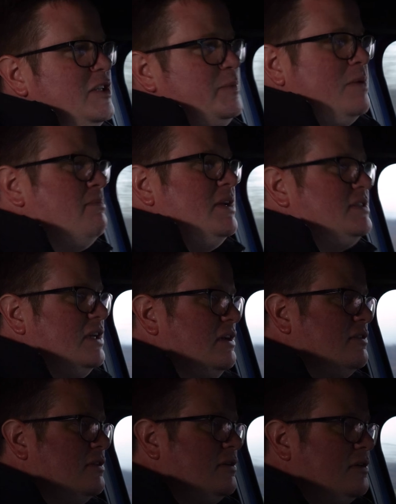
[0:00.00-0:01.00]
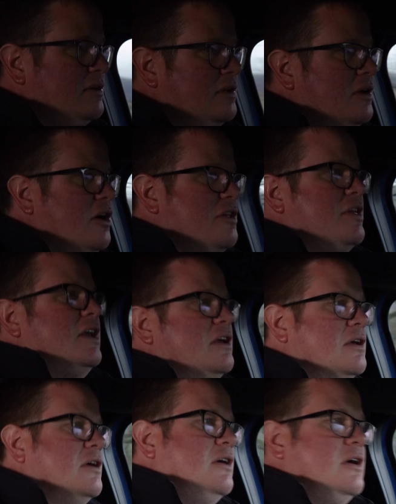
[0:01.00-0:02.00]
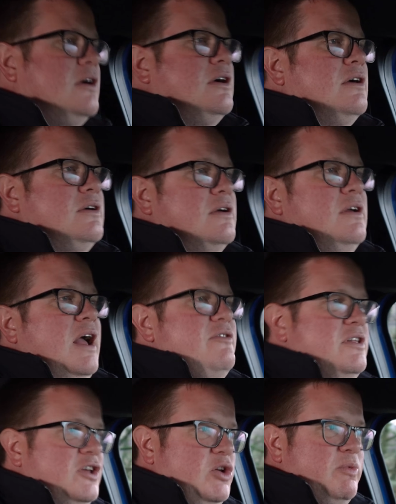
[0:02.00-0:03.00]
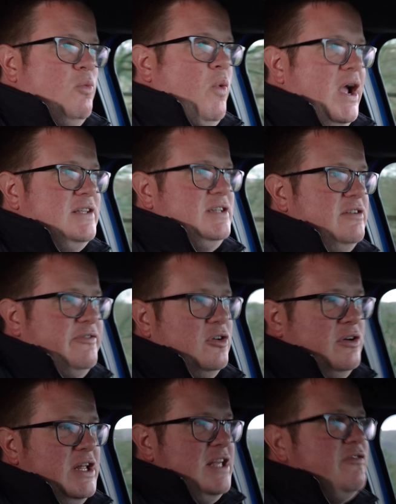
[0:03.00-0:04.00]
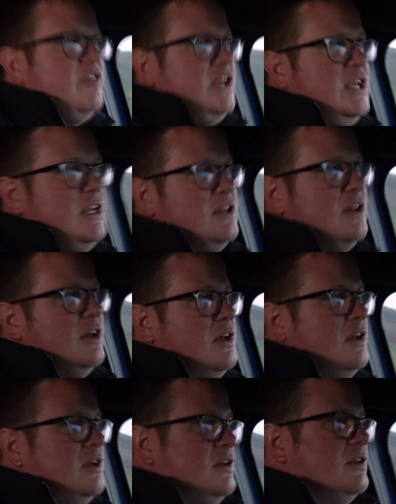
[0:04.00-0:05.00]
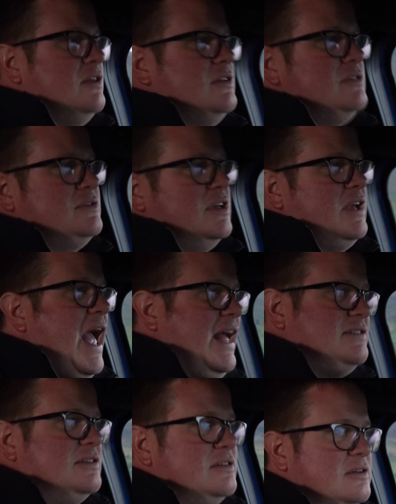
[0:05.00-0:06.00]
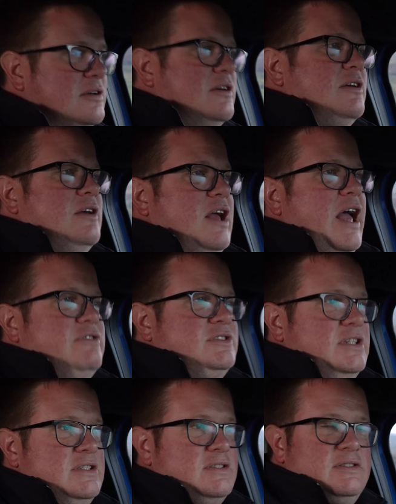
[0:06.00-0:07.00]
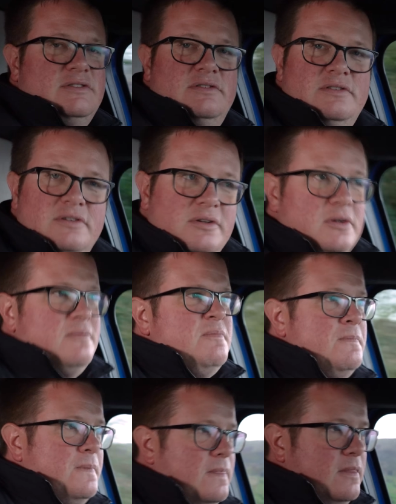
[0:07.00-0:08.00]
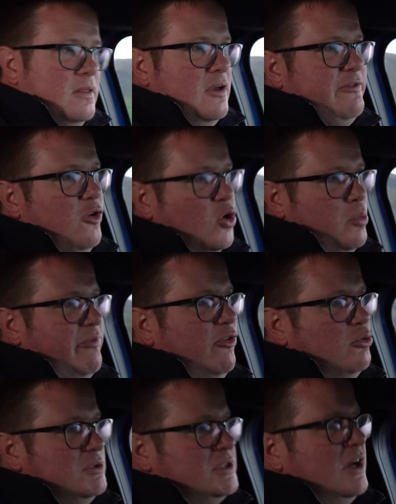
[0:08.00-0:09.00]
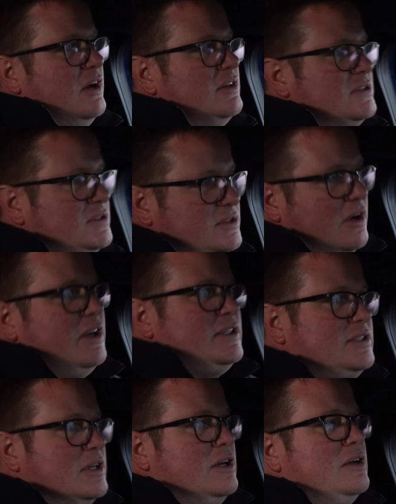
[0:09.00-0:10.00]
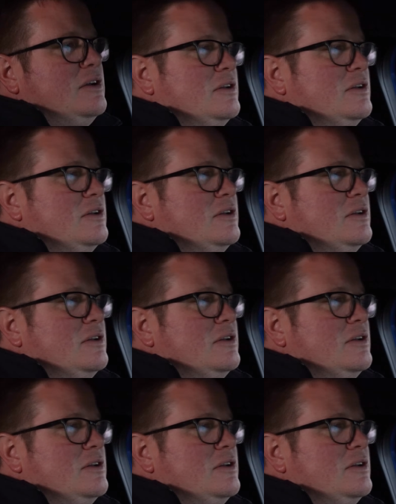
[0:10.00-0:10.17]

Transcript: that's been missing, I think. Everything you've been waiting for an EV to get ever since affordable performance cars started to